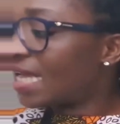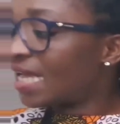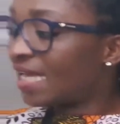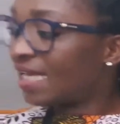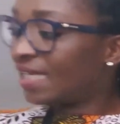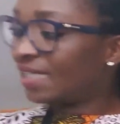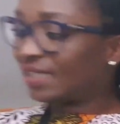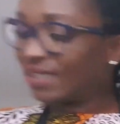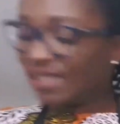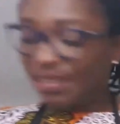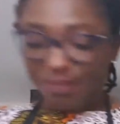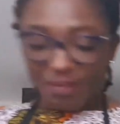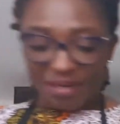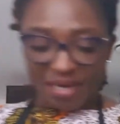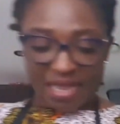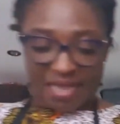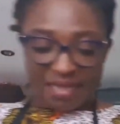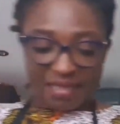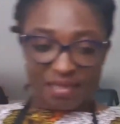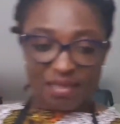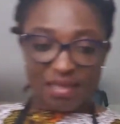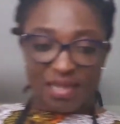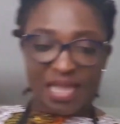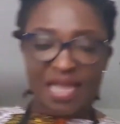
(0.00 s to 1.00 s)
It seemed
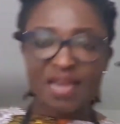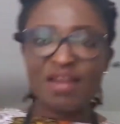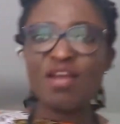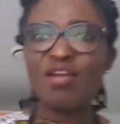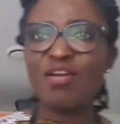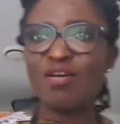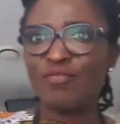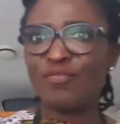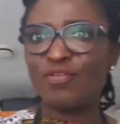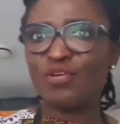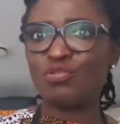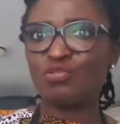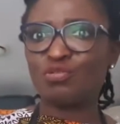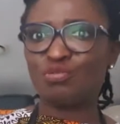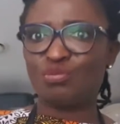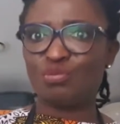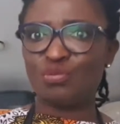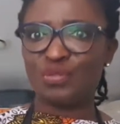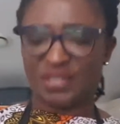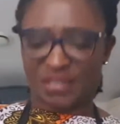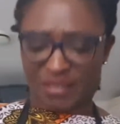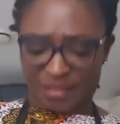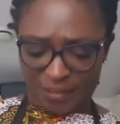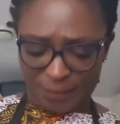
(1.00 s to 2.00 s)
like a lot of us do
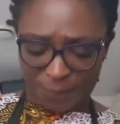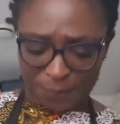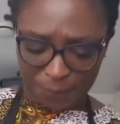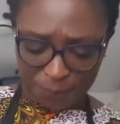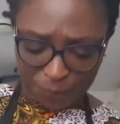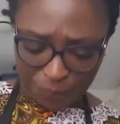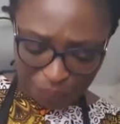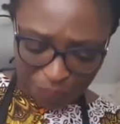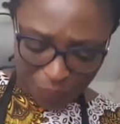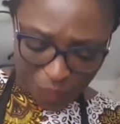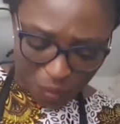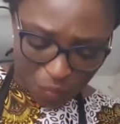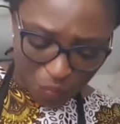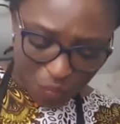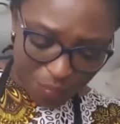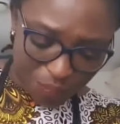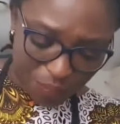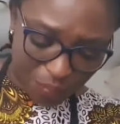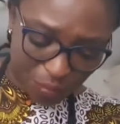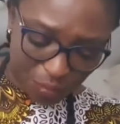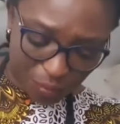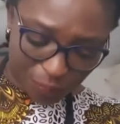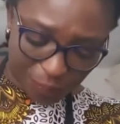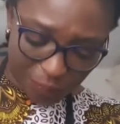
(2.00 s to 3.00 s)
it. We
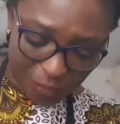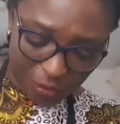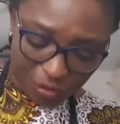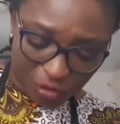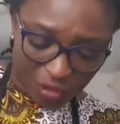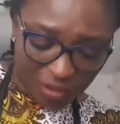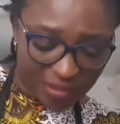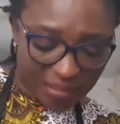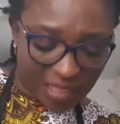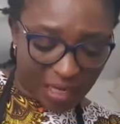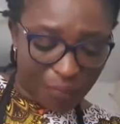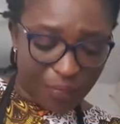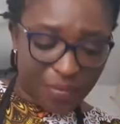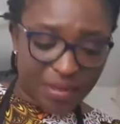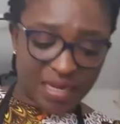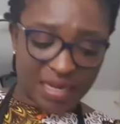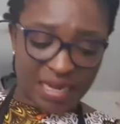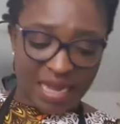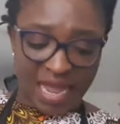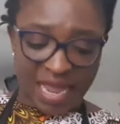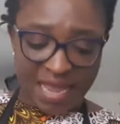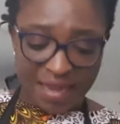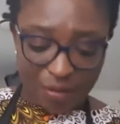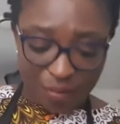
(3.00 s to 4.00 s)
put pictures that we
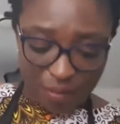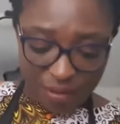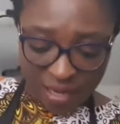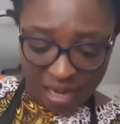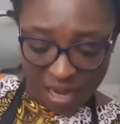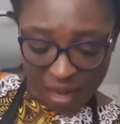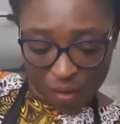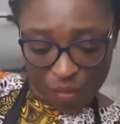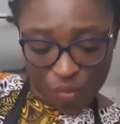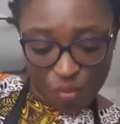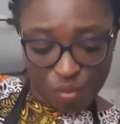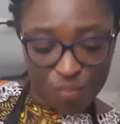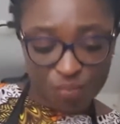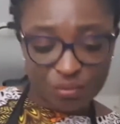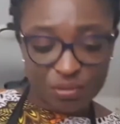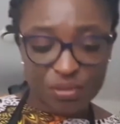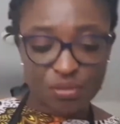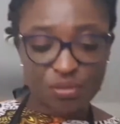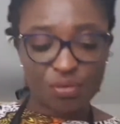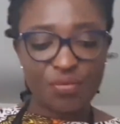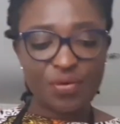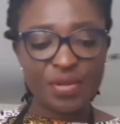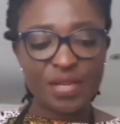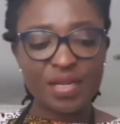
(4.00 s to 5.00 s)
like on our home
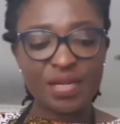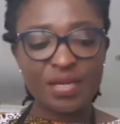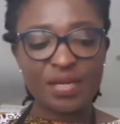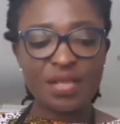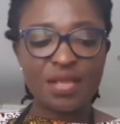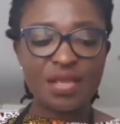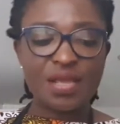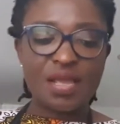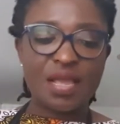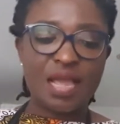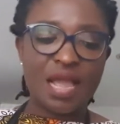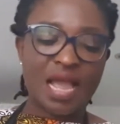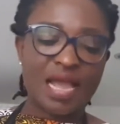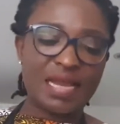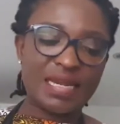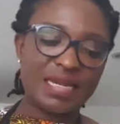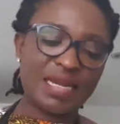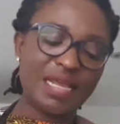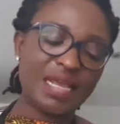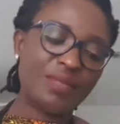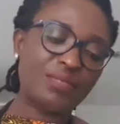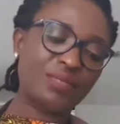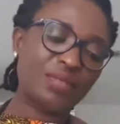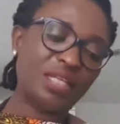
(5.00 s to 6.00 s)
screen, and
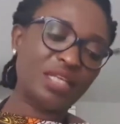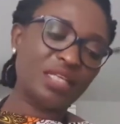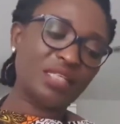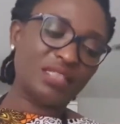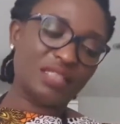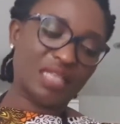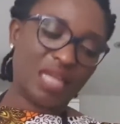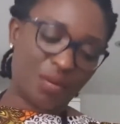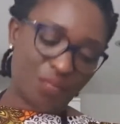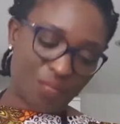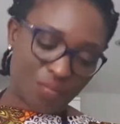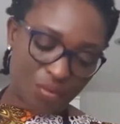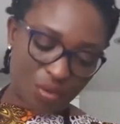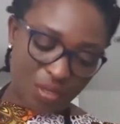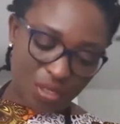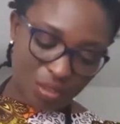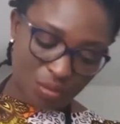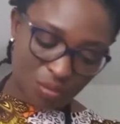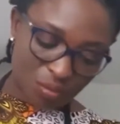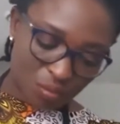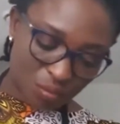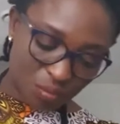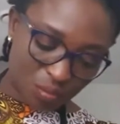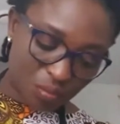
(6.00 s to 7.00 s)
then things that we,
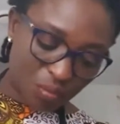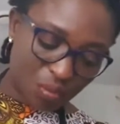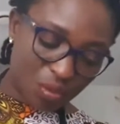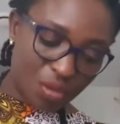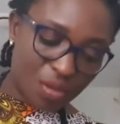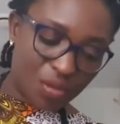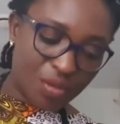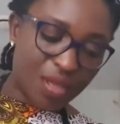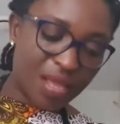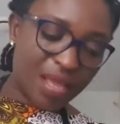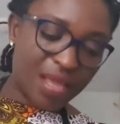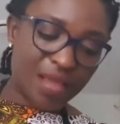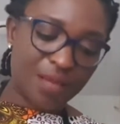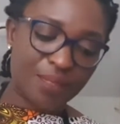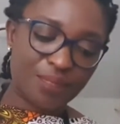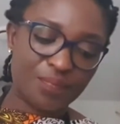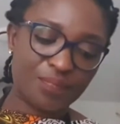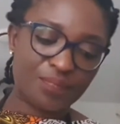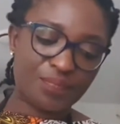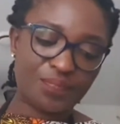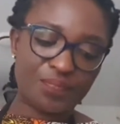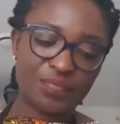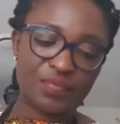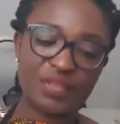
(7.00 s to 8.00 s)

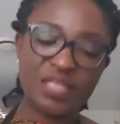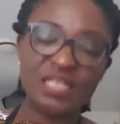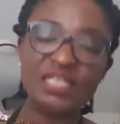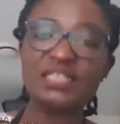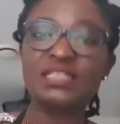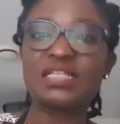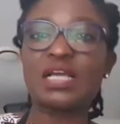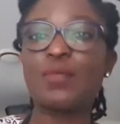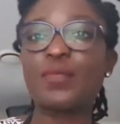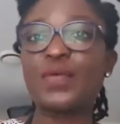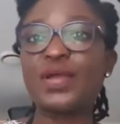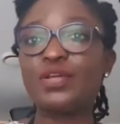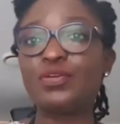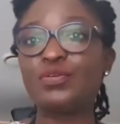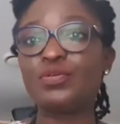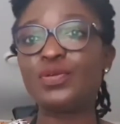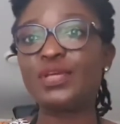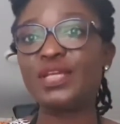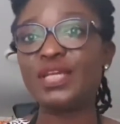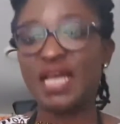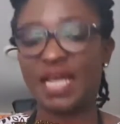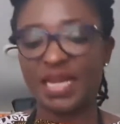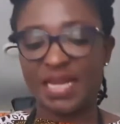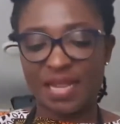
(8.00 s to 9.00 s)
things that we're
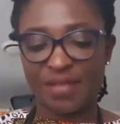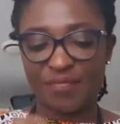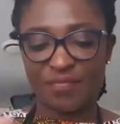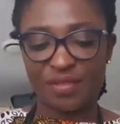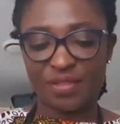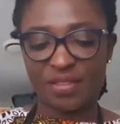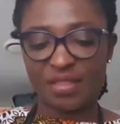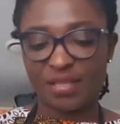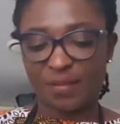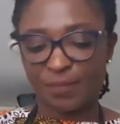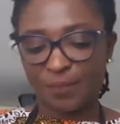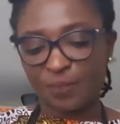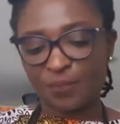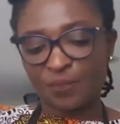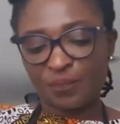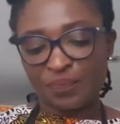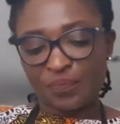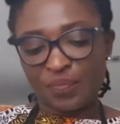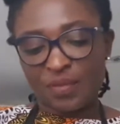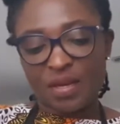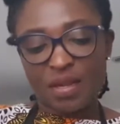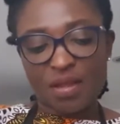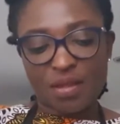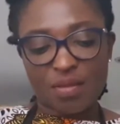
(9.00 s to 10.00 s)
doing and everything.
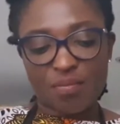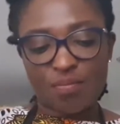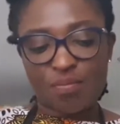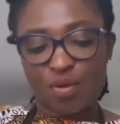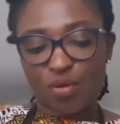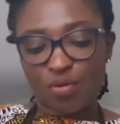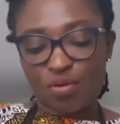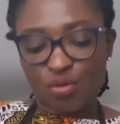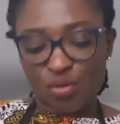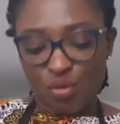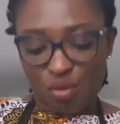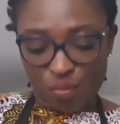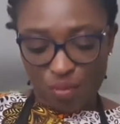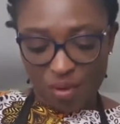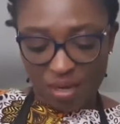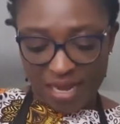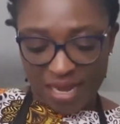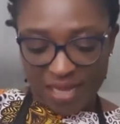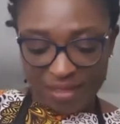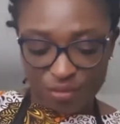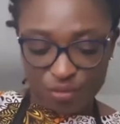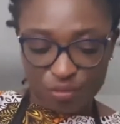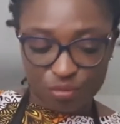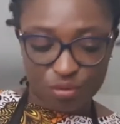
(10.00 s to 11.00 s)
But you know what
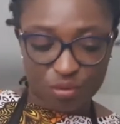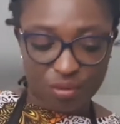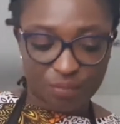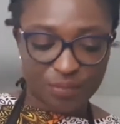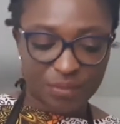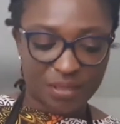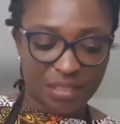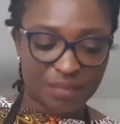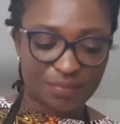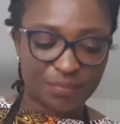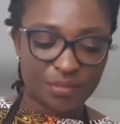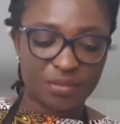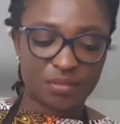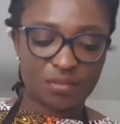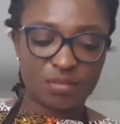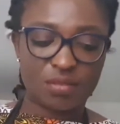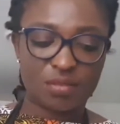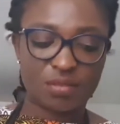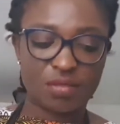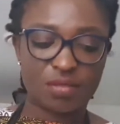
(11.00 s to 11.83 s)
I do sometimes?